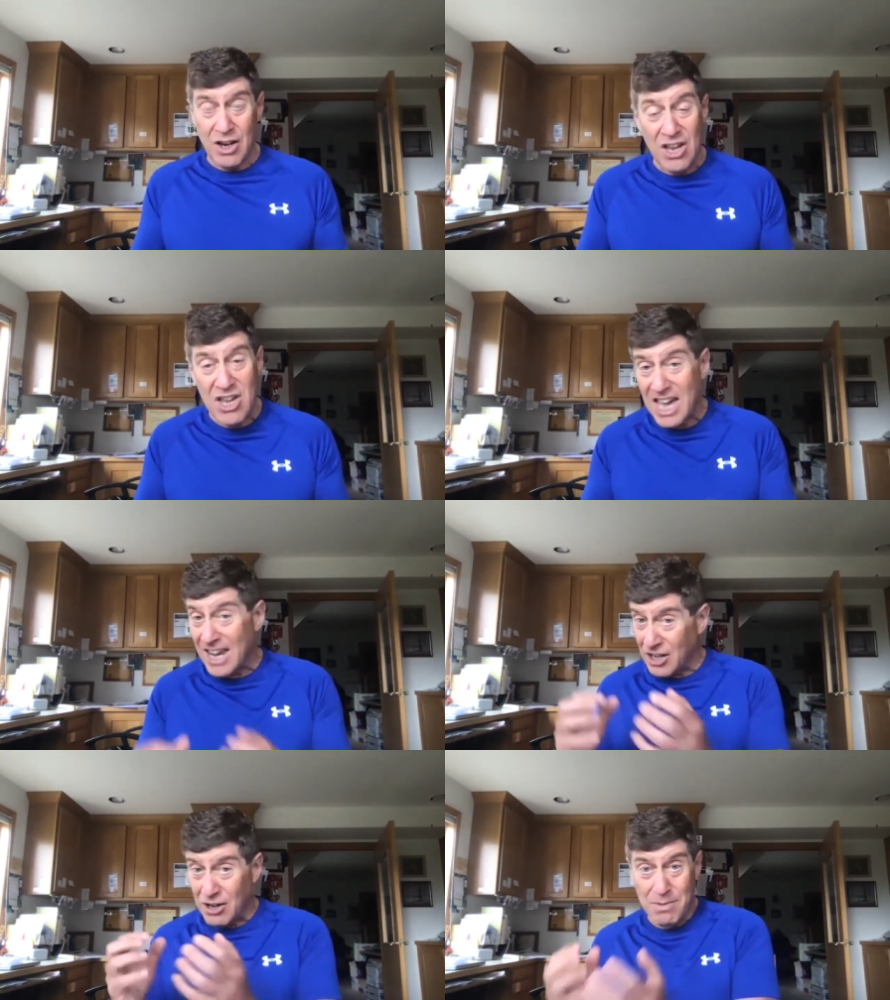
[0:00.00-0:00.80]
you get a
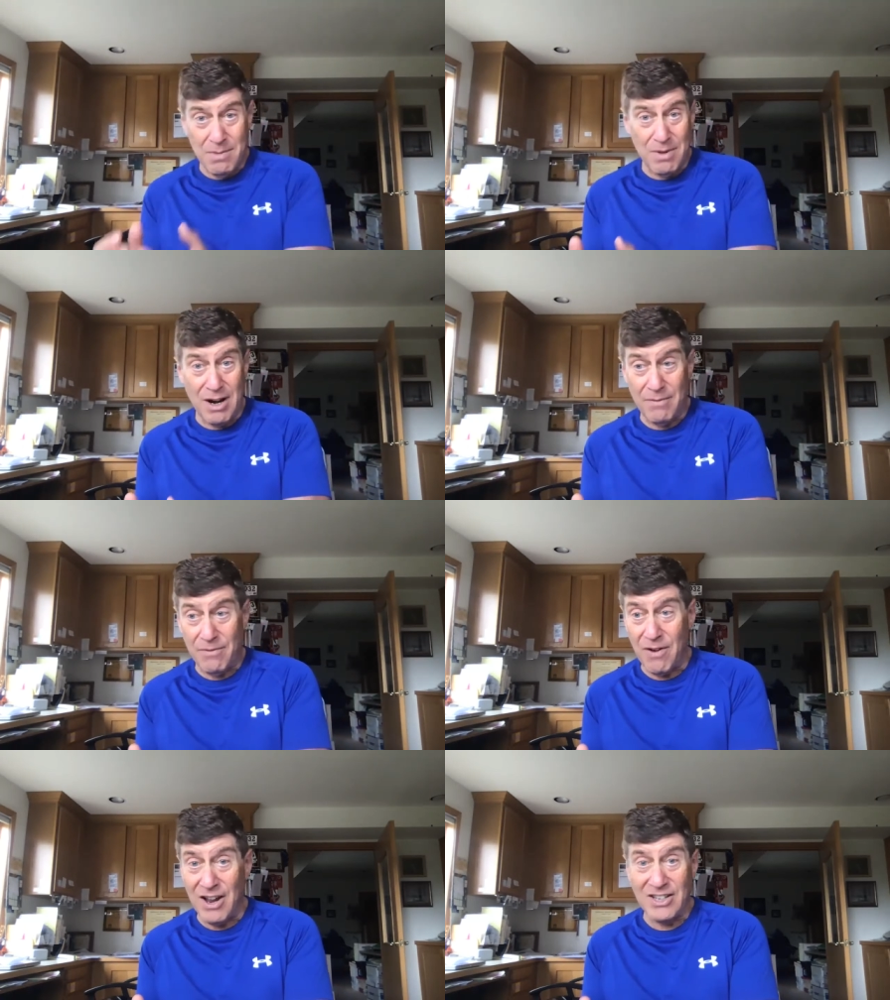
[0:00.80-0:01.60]
commitment up
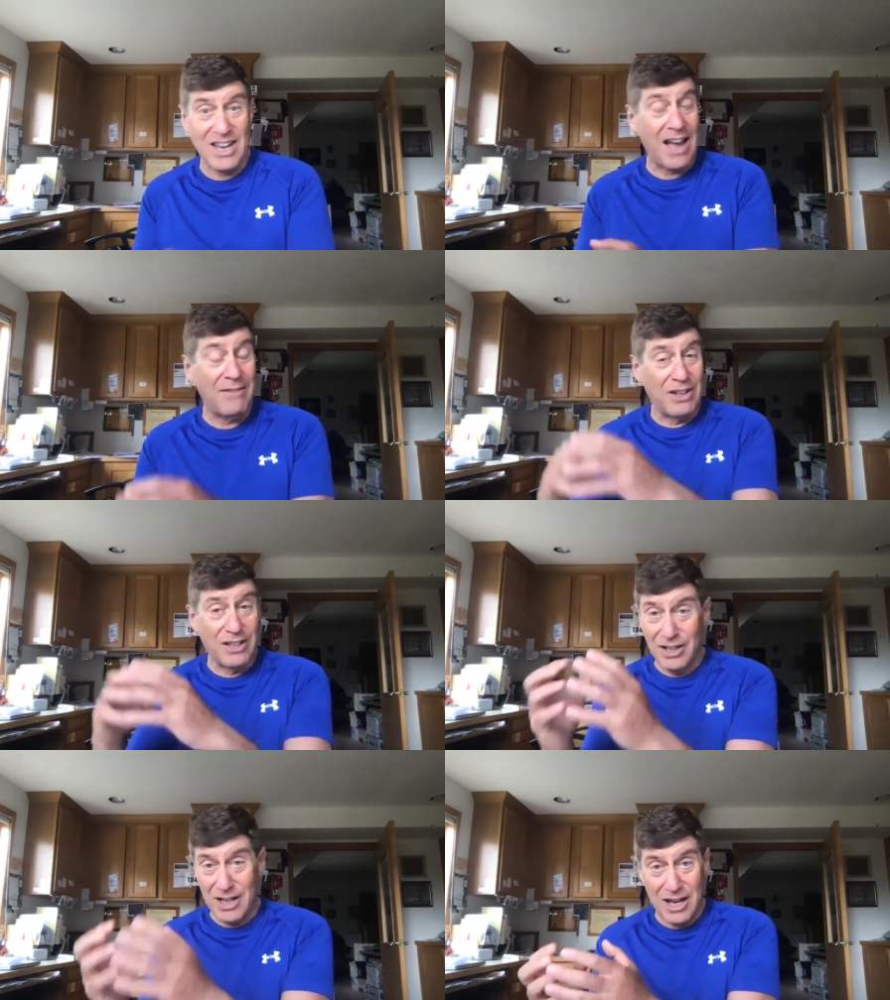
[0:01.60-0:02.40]
front you have the
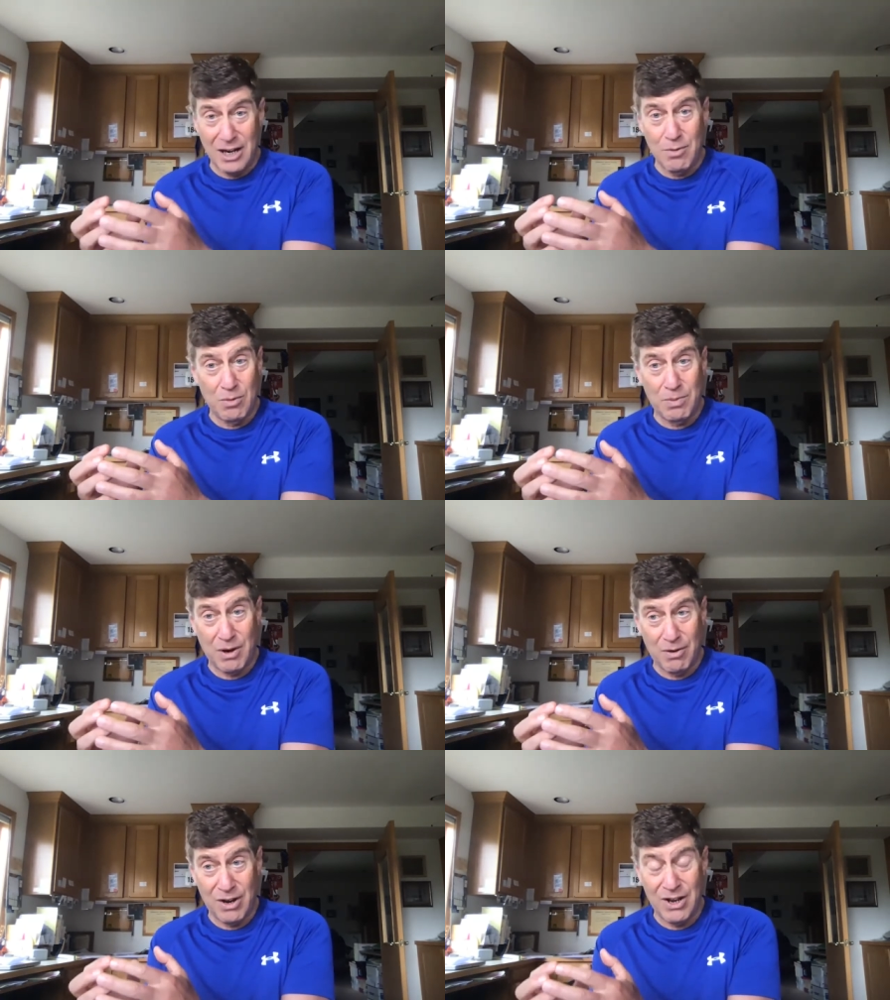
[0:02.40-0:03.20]
little honeymoon
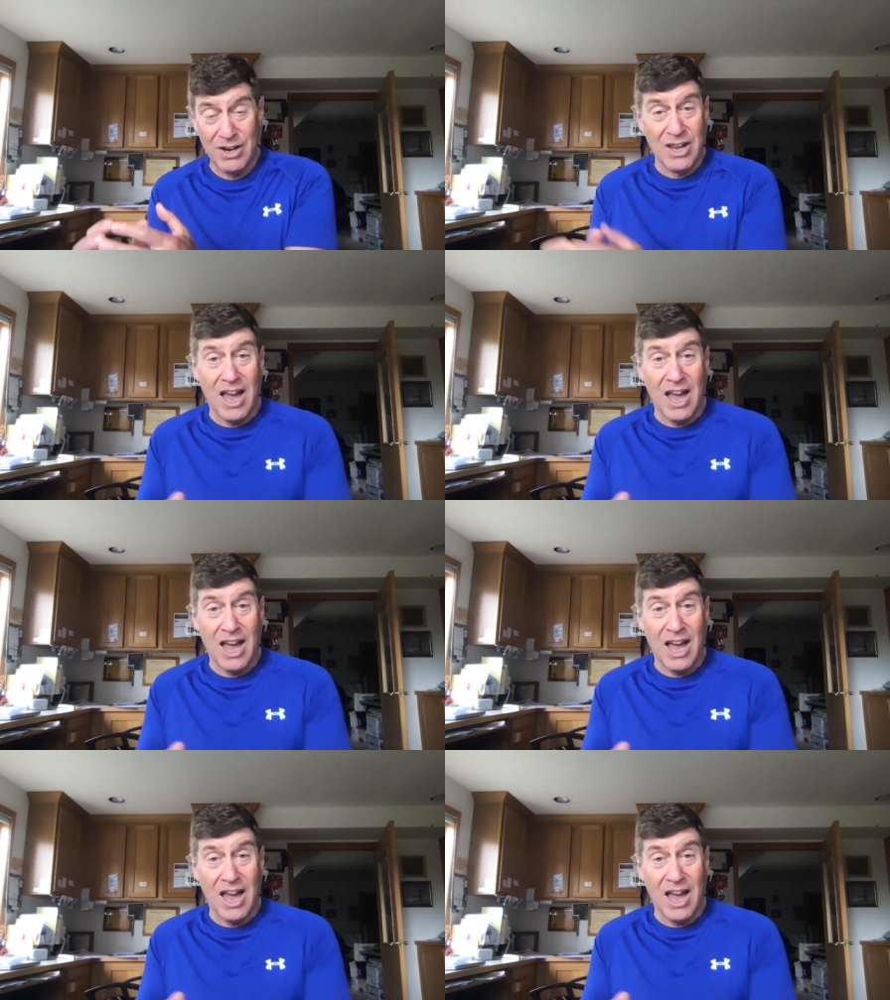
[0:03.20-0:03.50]
period